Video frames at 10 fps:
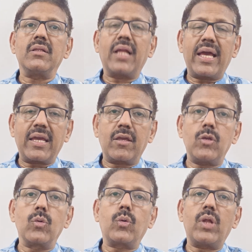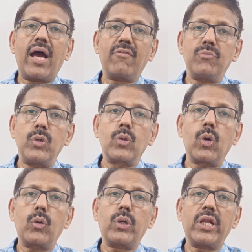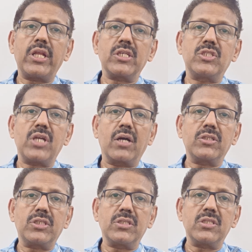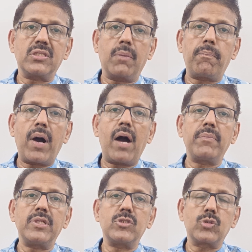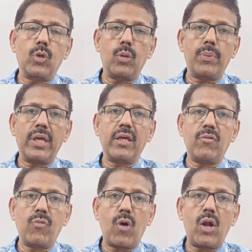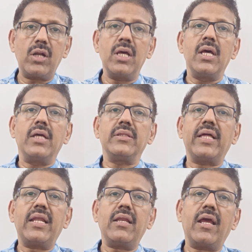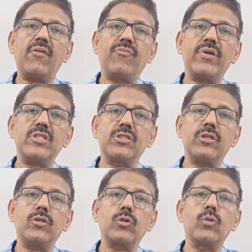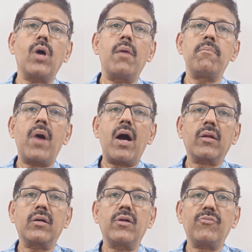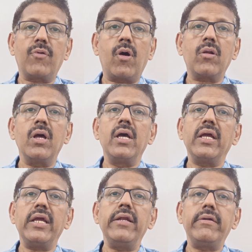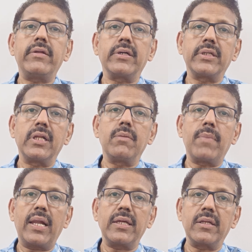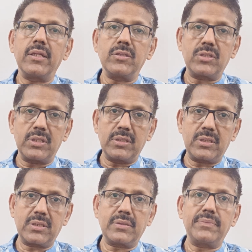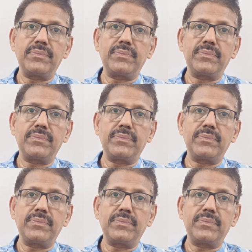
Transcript: Like you could have mucocutaneous junctions, the palm and sole being involved, then it fits into a marker for internal malignancies.